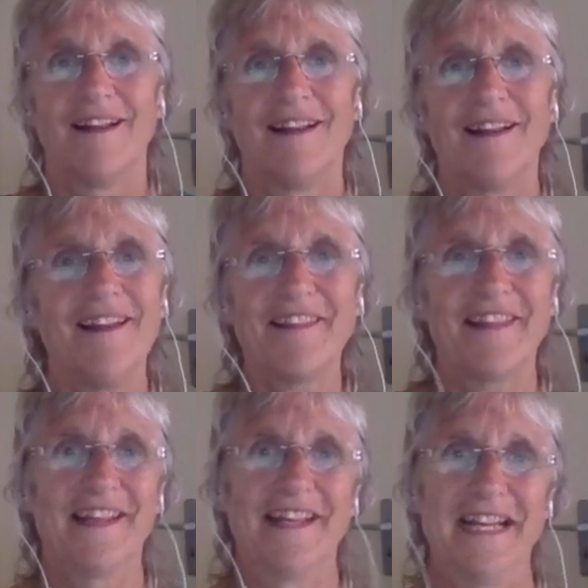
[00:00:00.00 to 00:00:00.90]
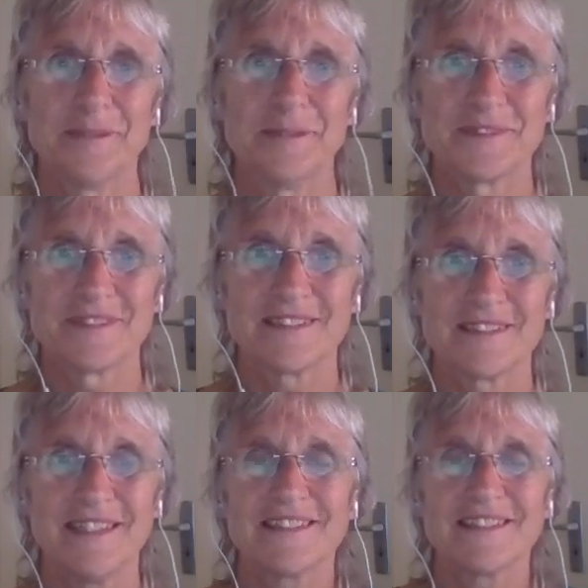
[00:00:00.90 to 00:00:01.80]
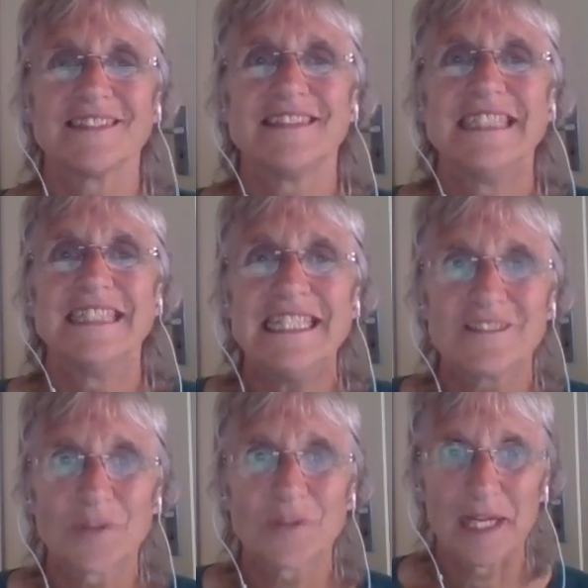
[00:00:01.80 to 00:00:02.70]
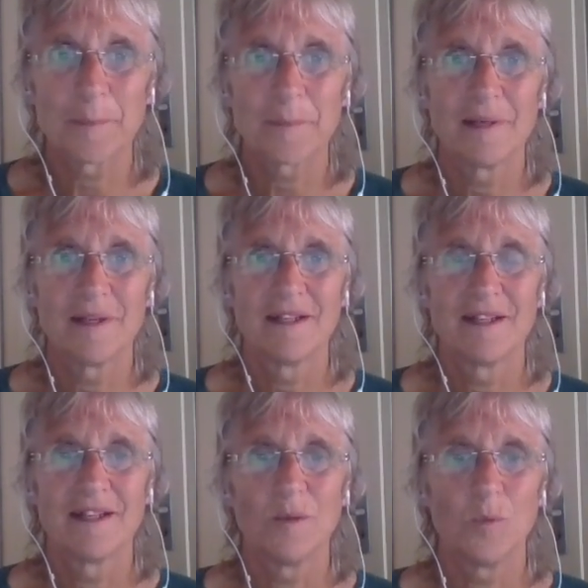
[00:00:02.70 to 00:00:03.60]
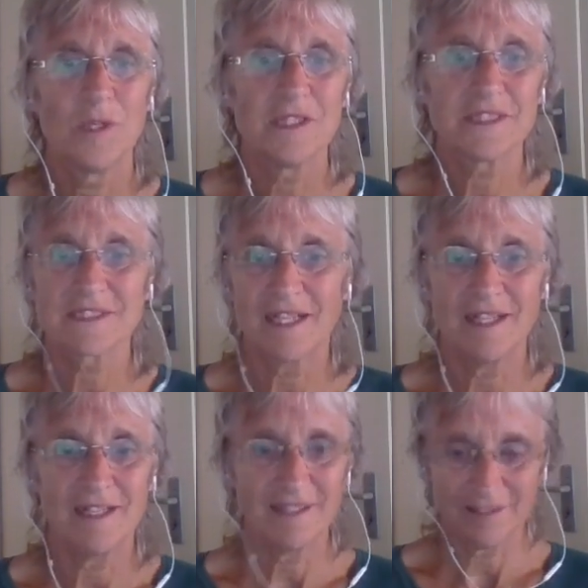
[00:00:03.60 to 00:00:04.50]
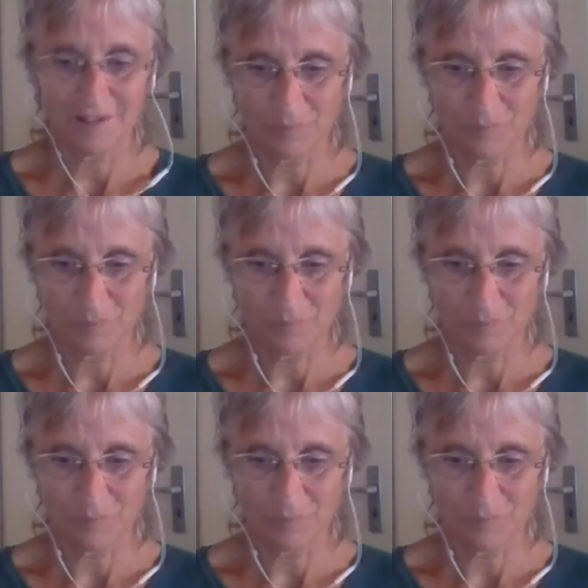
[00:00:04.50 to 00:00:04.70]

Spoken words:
Nothing helps. It doesn't need to help. The